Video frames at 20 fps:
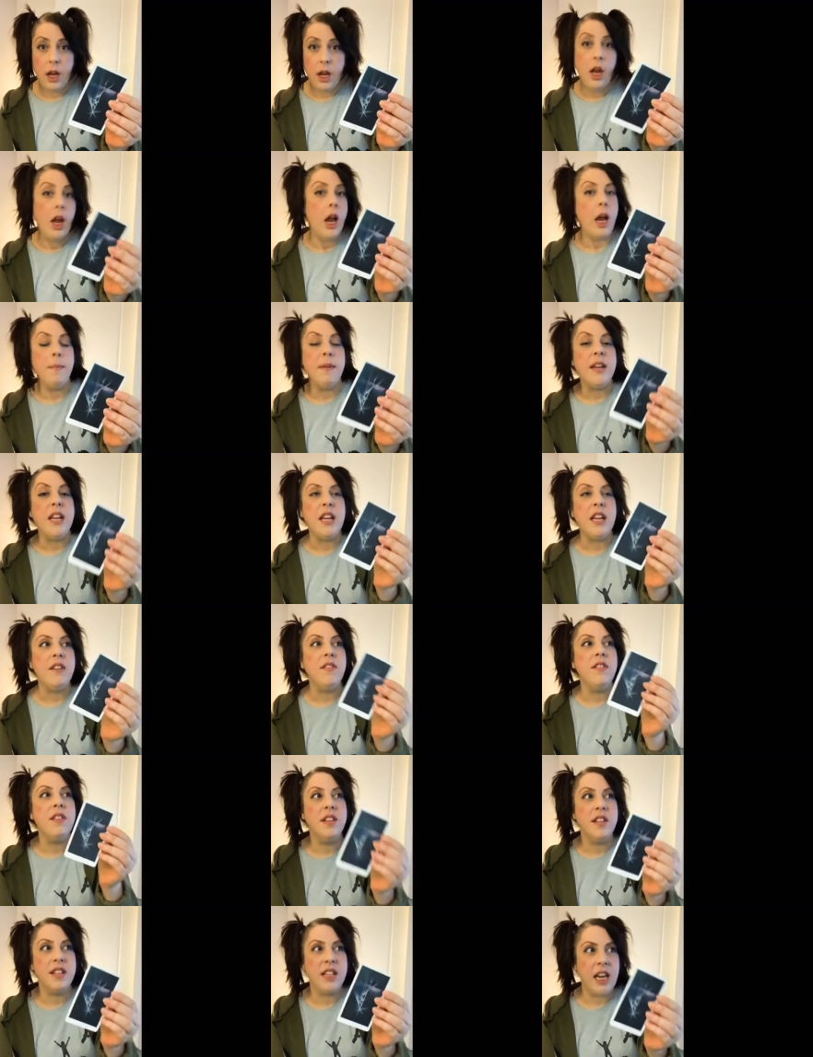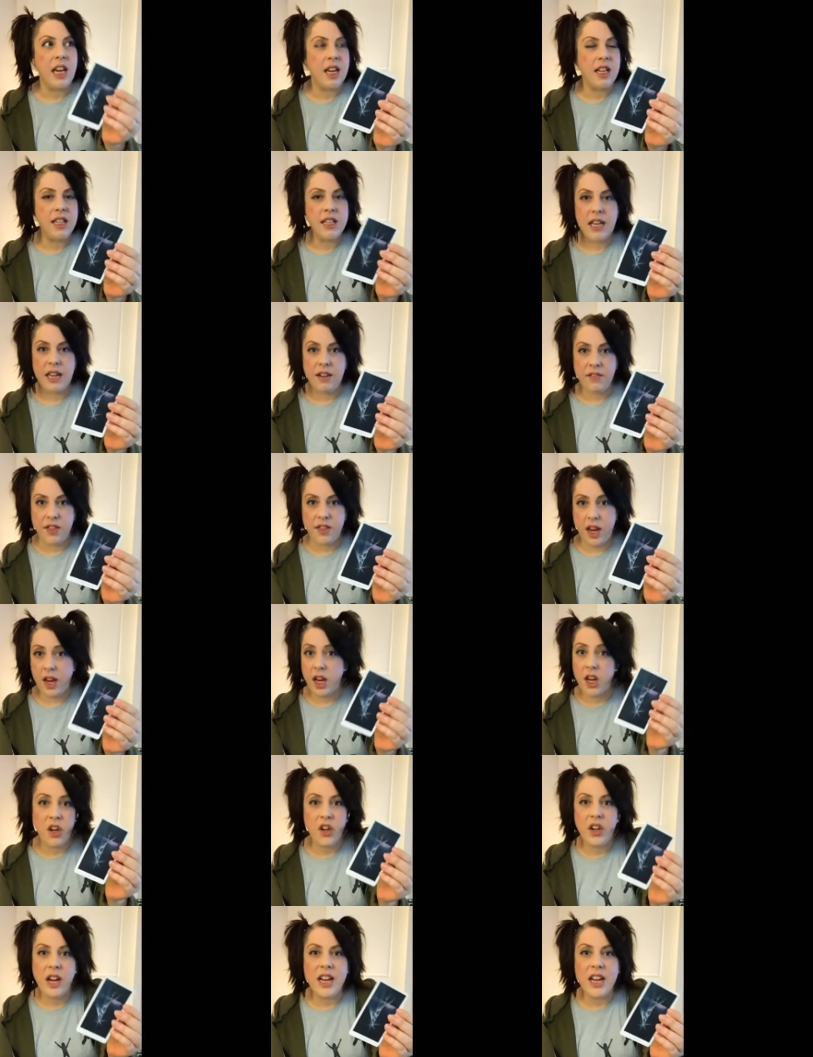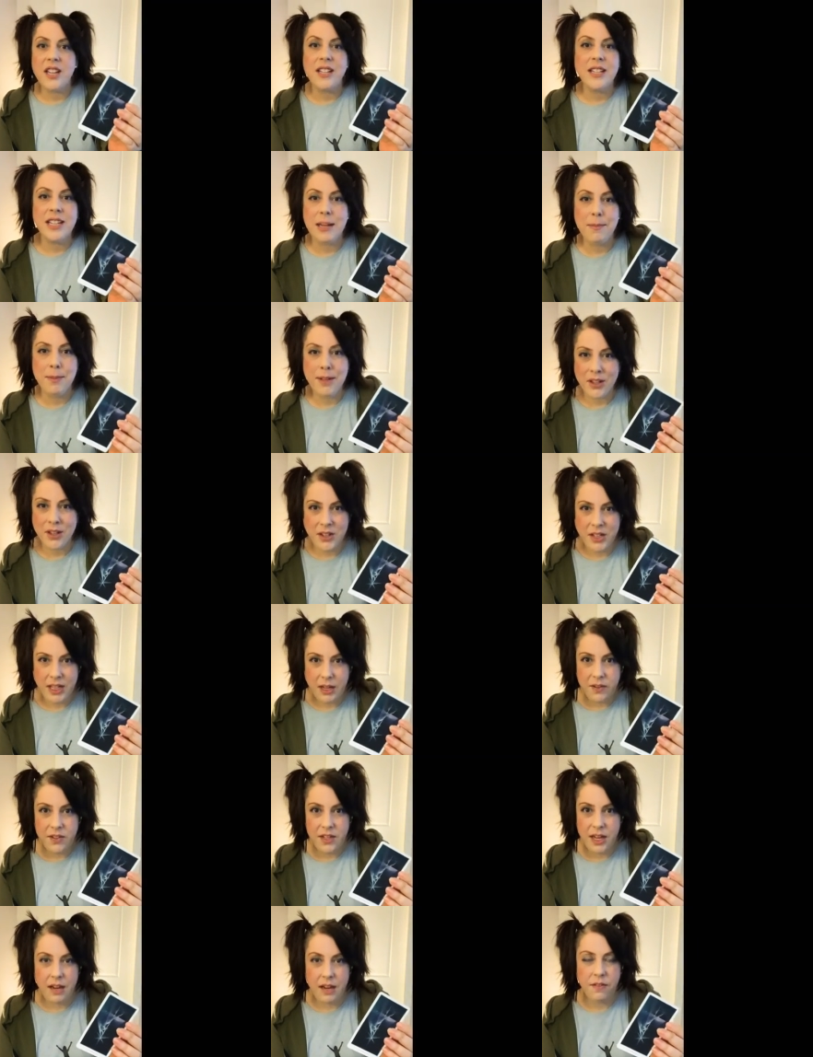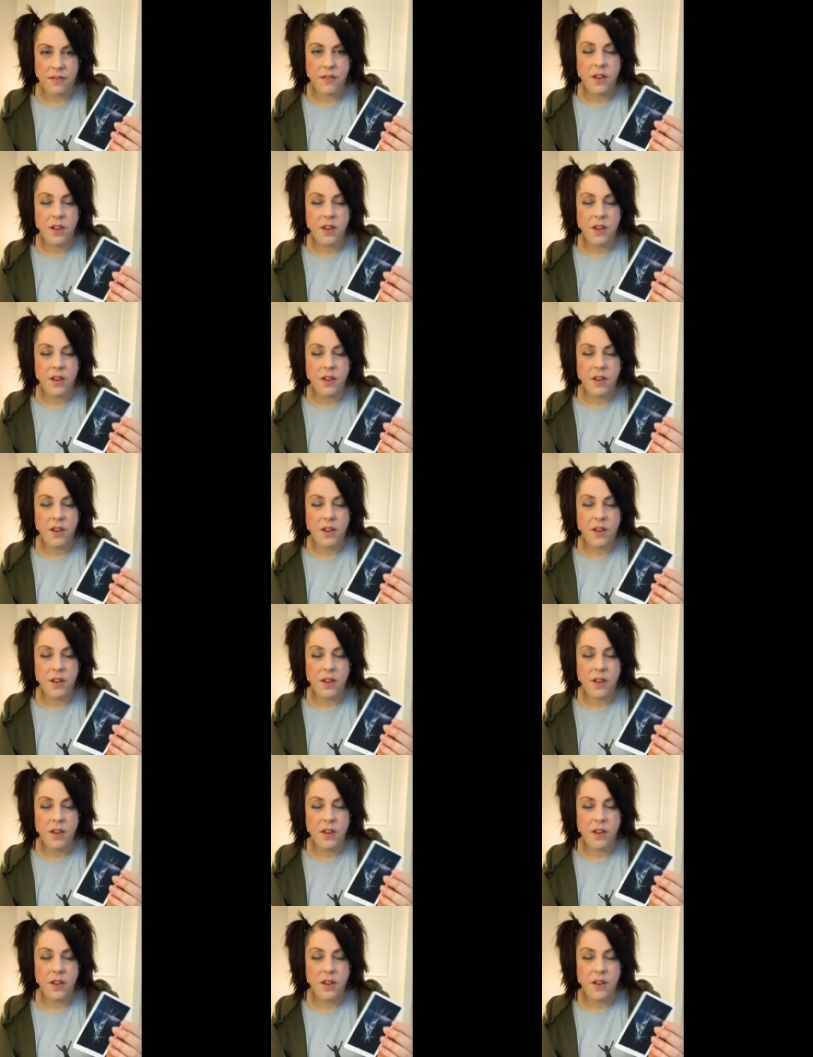I mean, even the staying safe thing, you're not just keeping yourself safe.